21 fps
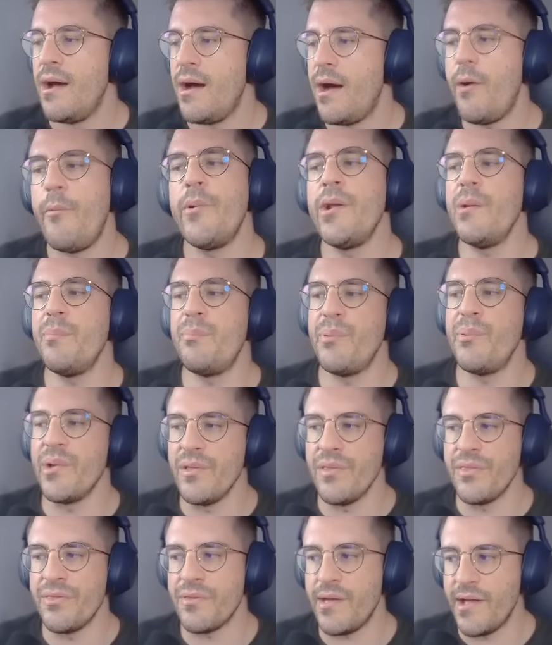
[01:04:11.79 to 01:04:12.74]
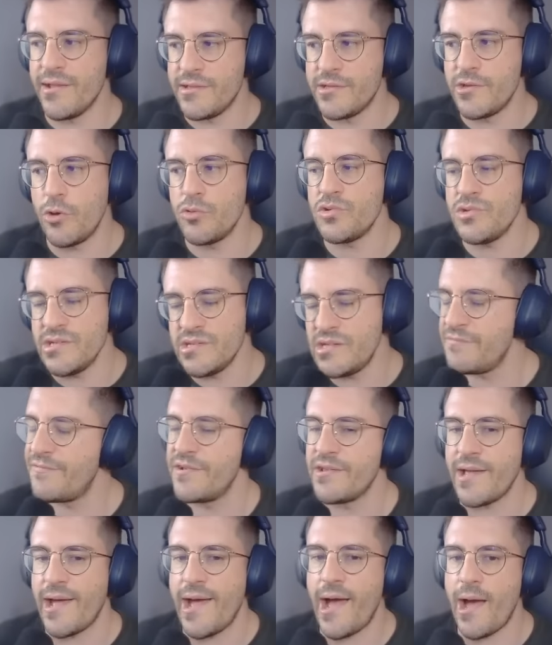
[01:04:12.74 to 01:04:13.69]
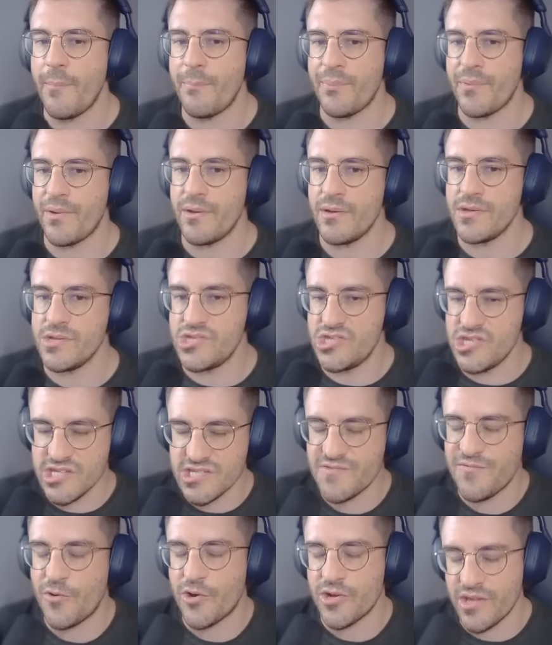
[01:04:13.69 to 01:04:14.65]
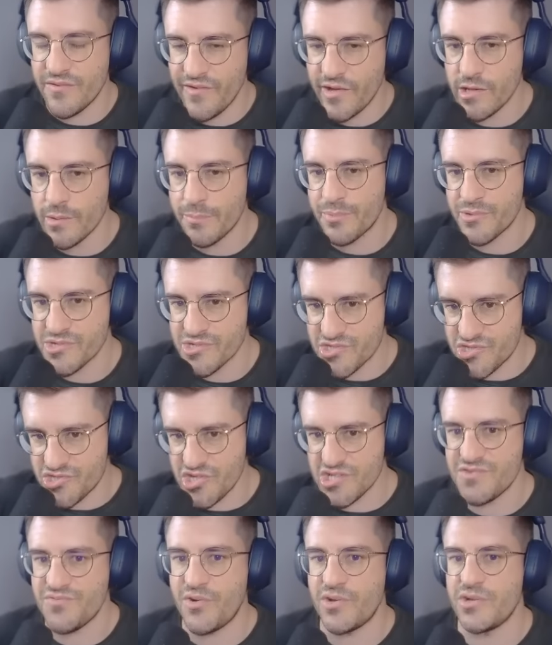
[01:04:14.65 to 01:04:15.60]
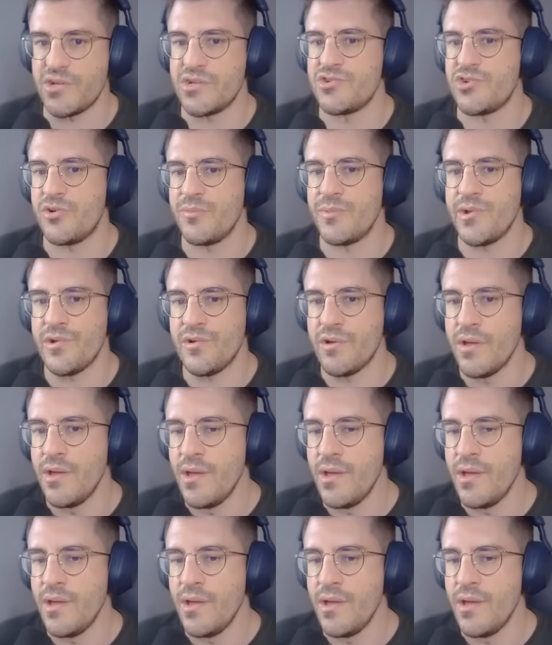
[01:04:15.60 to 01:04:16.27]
I want to build a totally different app just for developers, just for the terminal,